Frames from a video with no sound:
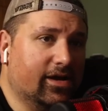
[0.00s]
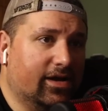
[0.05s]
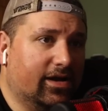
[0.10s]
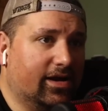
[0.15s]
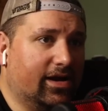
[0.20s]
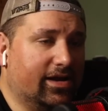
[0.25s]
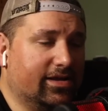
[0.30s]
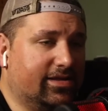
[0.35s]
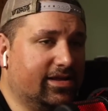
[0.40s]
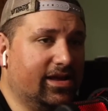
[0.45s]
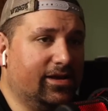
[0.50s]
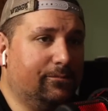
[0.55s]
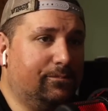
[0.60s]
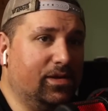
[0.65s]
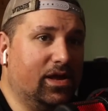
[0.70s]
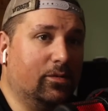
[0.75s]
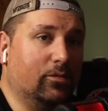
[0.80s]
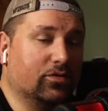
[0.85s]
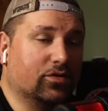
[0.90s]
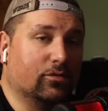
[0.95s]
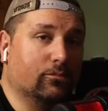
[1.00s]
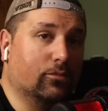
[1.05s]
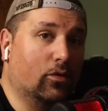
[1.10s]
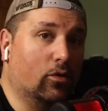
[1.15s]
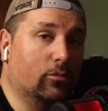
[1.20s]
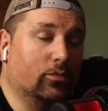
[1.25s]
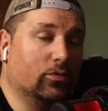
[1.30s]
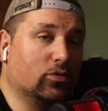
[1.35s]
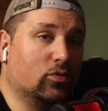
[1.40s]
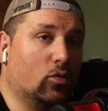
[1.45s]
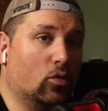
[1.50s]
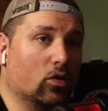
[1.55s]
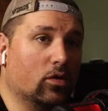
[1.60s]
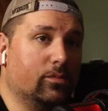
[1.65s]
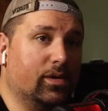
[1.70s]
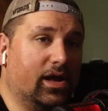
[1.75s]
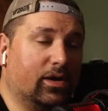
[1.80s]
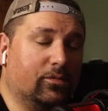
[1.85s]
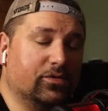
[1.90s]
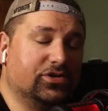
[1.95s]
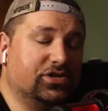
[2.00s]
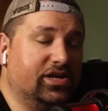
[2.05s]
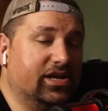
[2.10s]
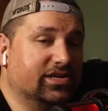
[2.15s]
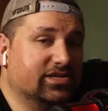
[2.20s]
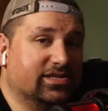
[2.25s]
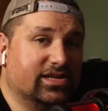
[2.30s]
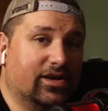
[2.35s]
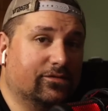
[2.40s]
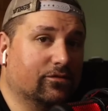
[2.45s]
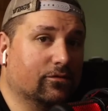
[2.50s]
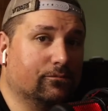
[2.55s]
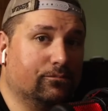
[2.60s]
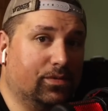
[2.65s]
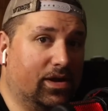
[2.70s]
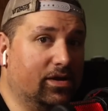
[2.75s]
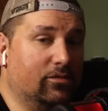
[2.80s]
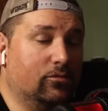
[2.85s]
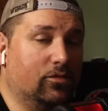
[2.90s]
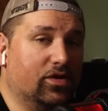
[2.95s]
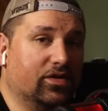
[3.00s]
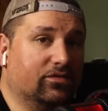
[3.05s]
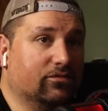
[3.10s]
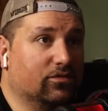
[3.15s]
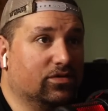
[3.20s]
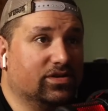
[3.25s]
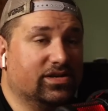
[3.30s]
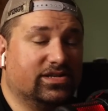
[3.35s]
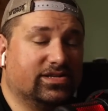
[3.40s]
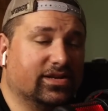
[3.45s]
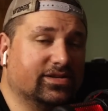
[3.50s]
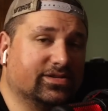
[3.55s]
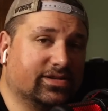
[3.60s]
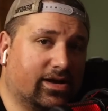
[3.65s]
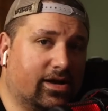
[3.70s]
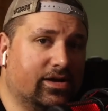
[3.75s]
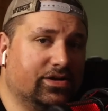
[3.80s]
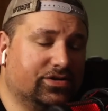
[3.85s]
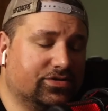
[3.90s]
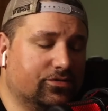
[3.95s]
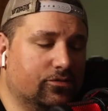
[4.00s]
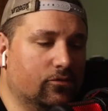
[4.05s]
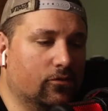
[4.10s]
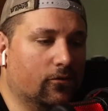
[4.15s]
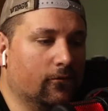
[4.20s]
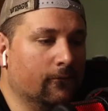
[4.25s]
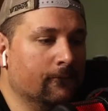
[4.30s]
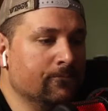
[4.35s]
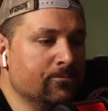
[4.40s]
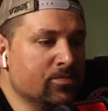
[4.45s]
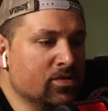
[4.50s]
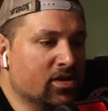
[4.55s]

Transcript: And I think being with a mobile quarterback, which he has never been with really since high school,